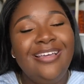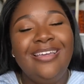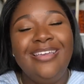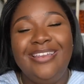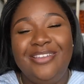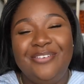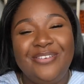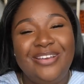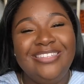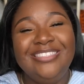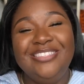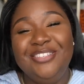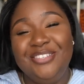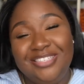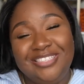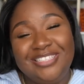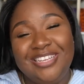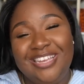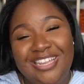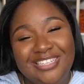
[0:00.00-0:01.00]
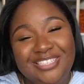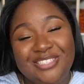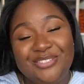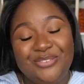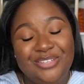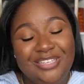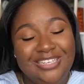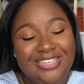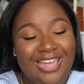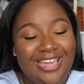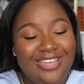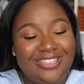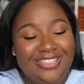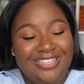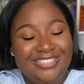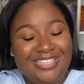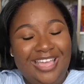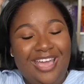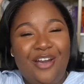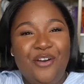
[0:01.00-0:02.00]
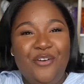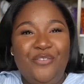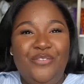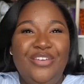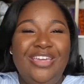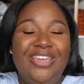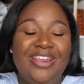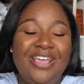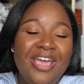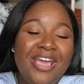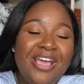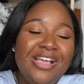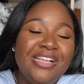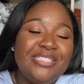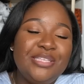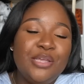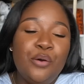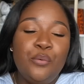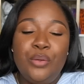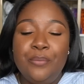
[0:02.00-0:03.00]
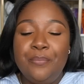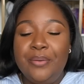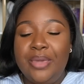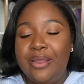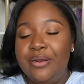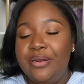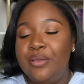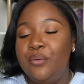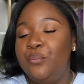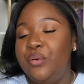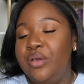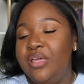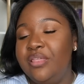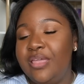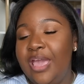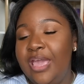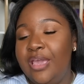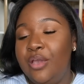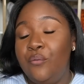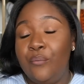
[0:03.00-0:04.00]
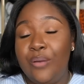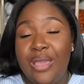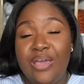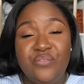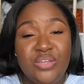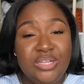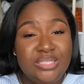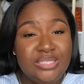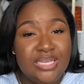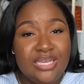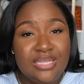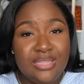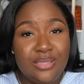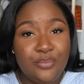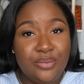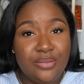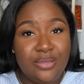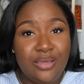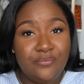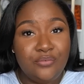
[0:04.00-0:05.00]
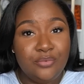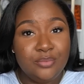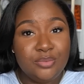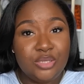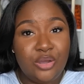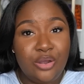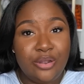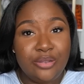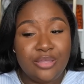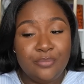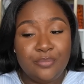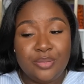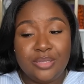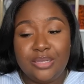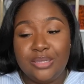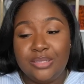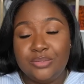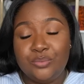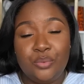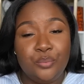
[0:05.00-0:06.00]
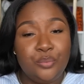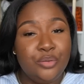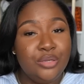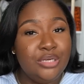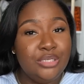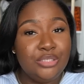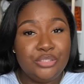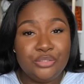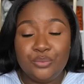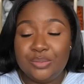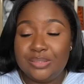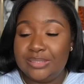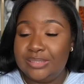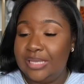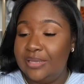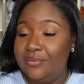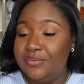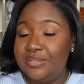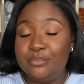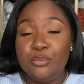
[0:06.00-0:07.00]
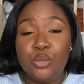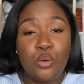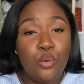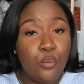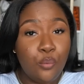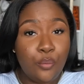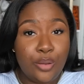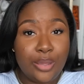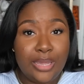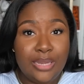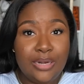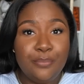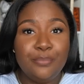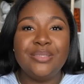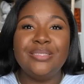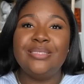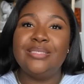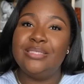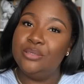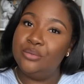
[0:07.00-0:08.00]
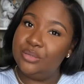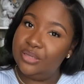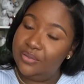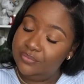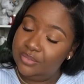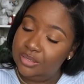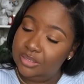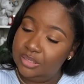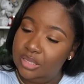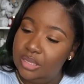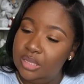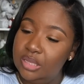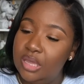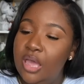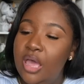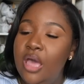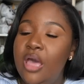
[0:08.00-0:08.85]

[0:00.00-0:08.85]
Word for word: anyways, you can tell I just really like this outfit. So we paired it with a graphic tee that we got from Target because what we're gonna do is save some coin but still give the look.